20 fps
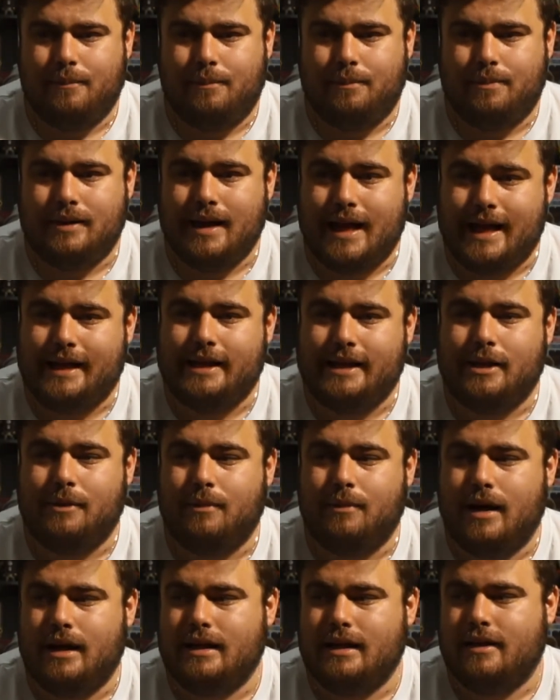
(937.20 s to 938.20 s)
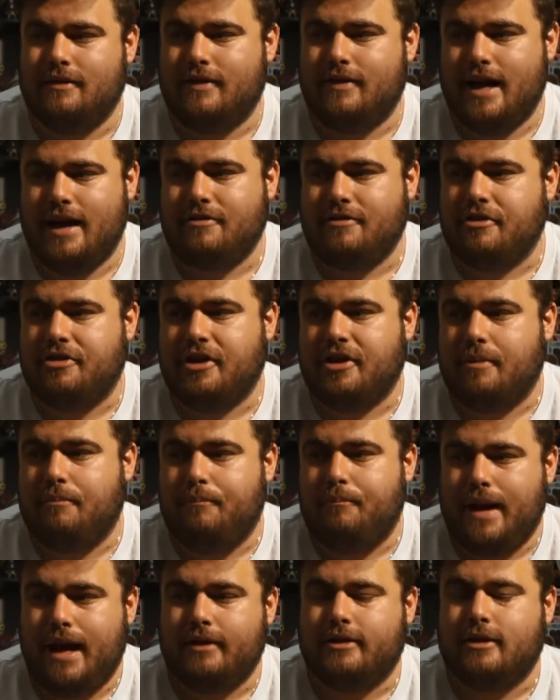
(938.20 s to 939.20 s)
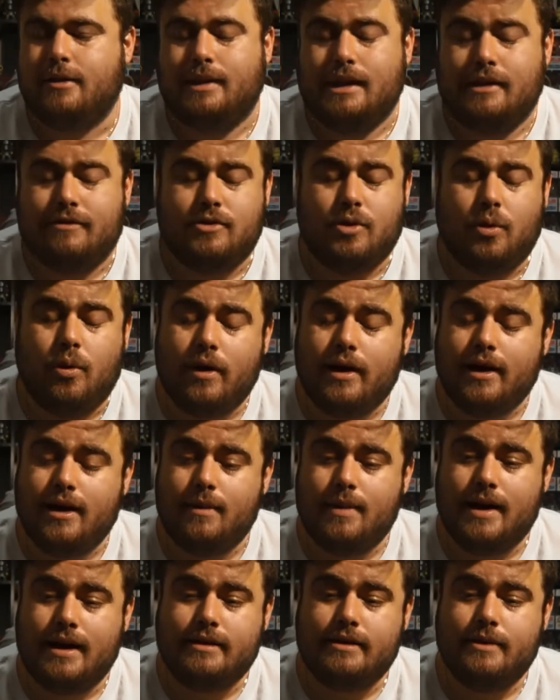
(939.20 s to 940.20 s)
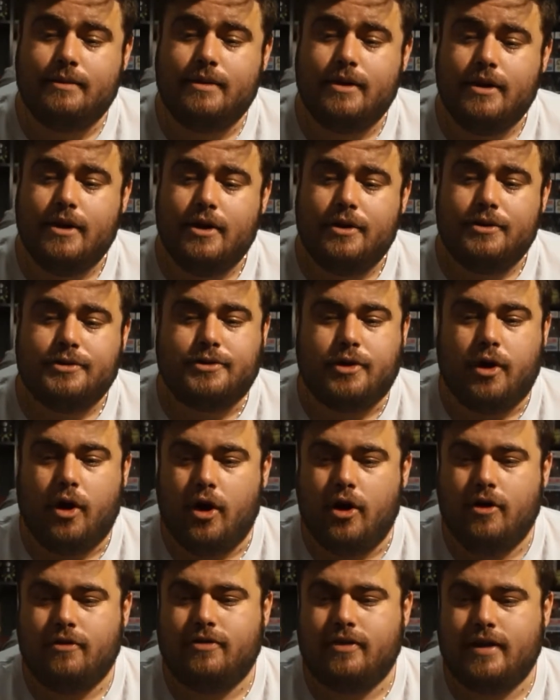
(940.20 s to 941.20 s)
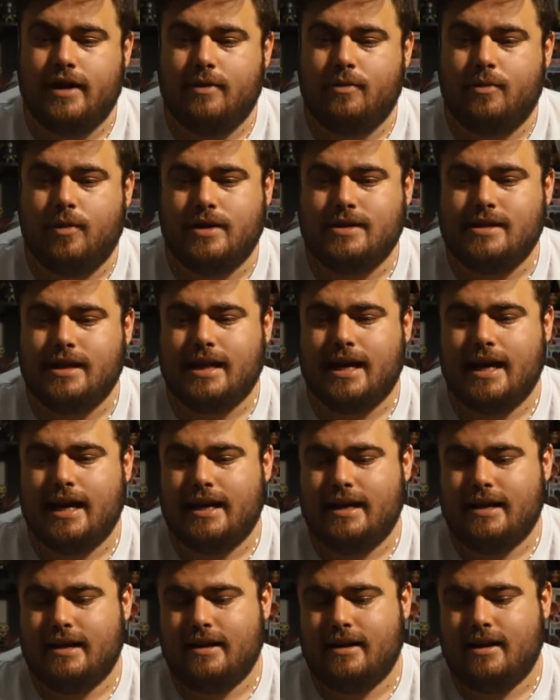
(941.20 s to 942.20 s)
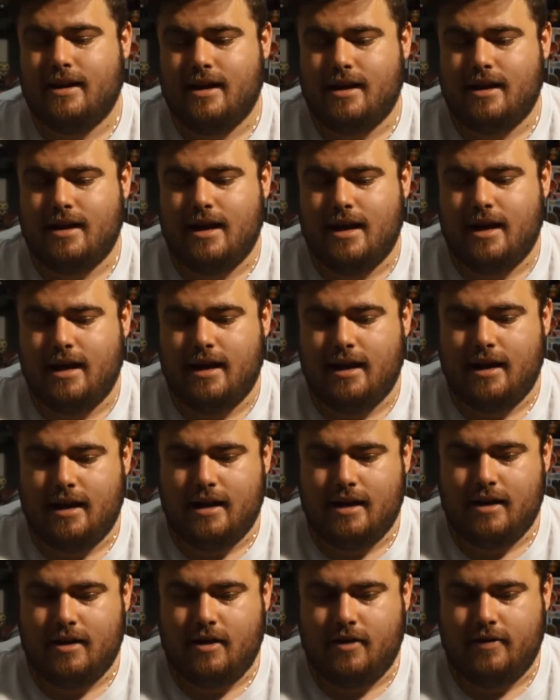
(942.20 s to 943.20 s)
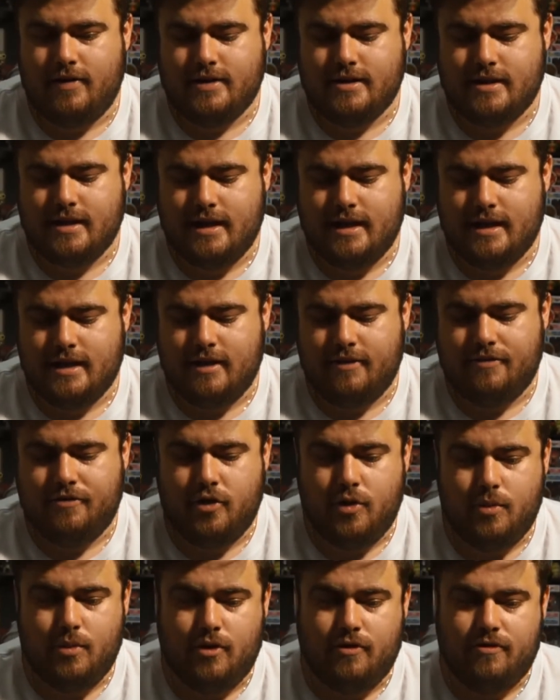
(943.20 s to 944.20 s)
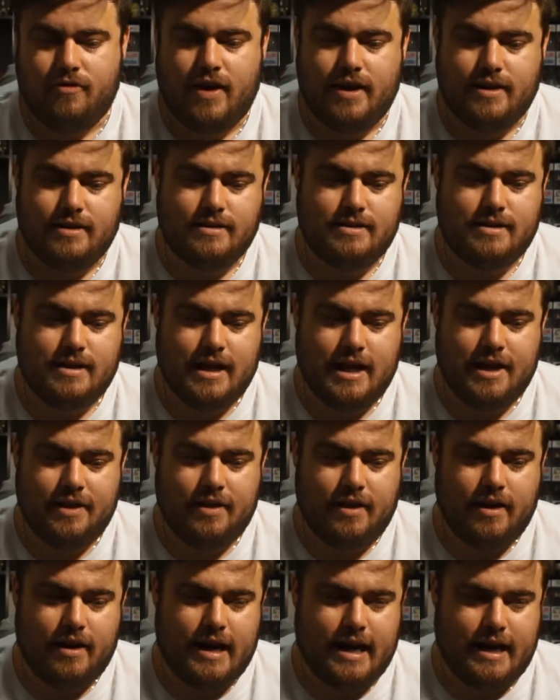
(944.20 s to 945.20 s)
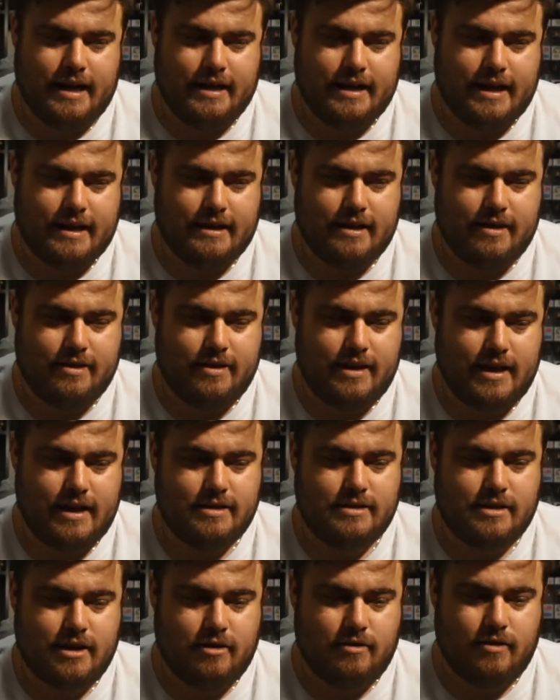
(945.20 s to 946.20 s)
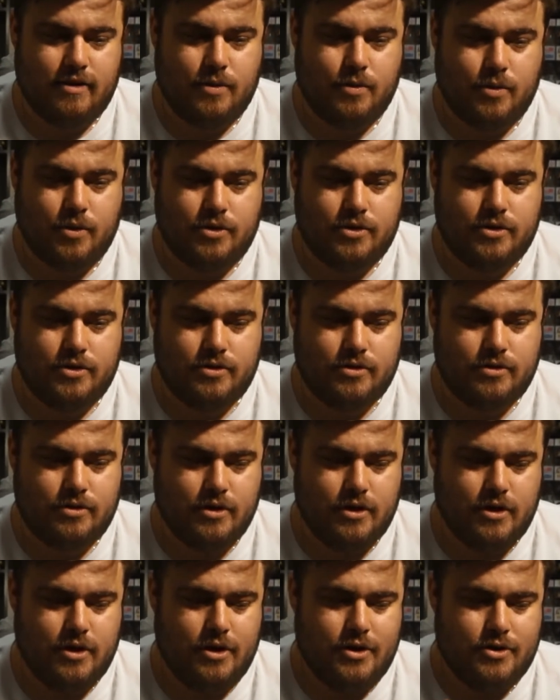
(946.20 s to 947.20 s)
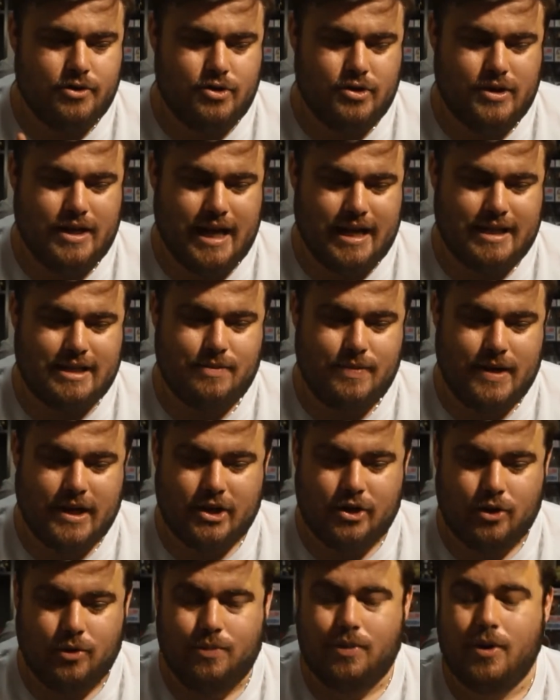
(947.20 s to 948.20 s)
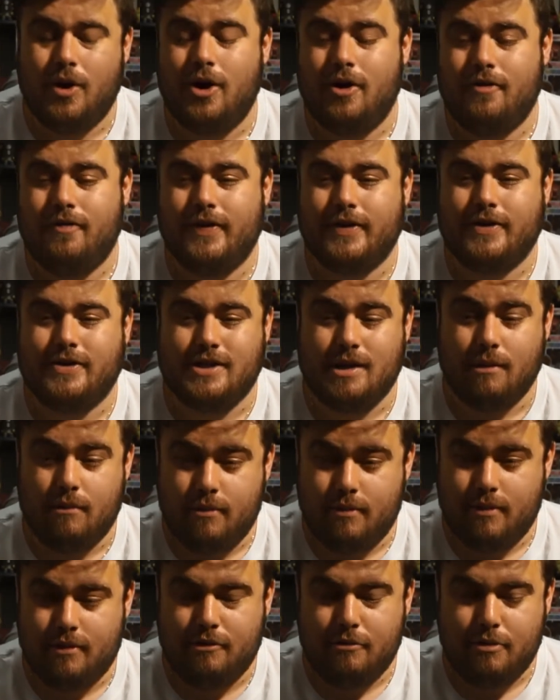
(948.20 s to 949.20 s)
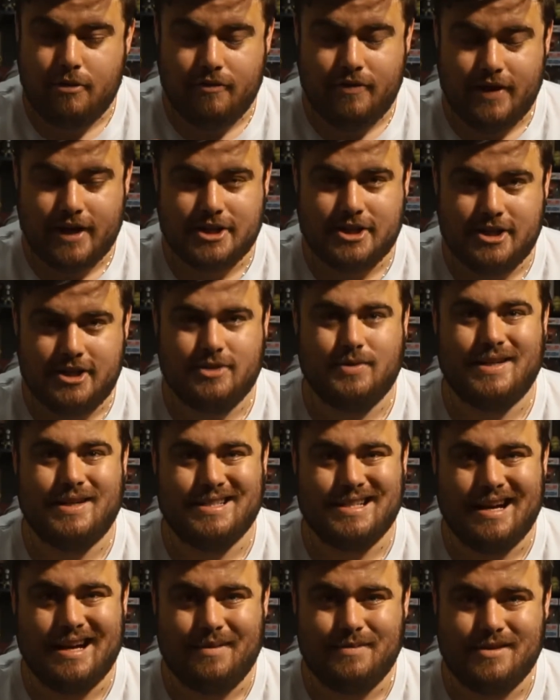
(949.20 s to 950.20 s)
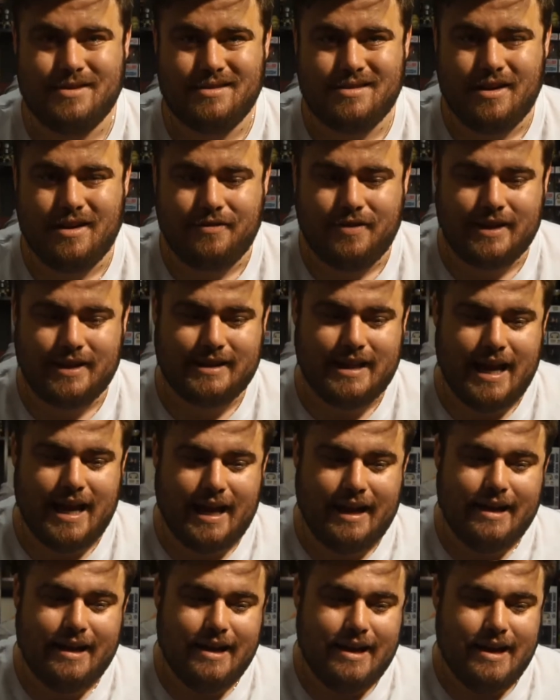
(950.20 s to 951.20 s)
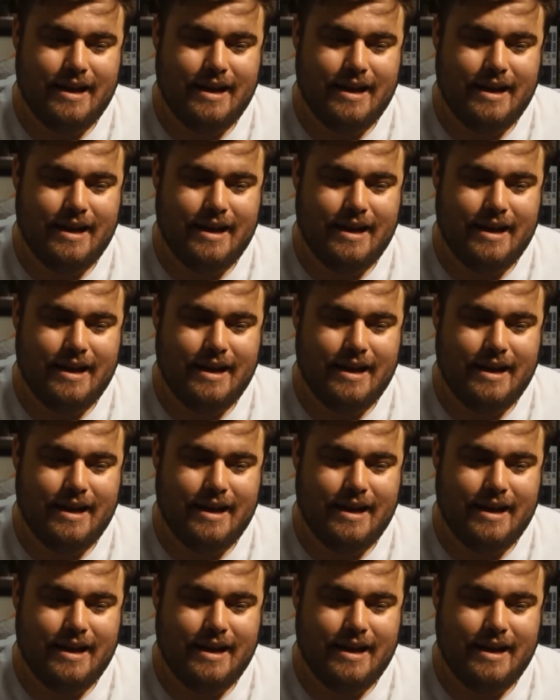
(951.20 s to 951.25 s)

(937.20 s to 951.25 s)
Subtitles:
playing them. I love everything about them. I love talking about them. So hopefully once I get obviously a few more funds together and get the things that I really want to get to make it all perfect, because I'm a bit of a perfectionist when it comes to stuff like that,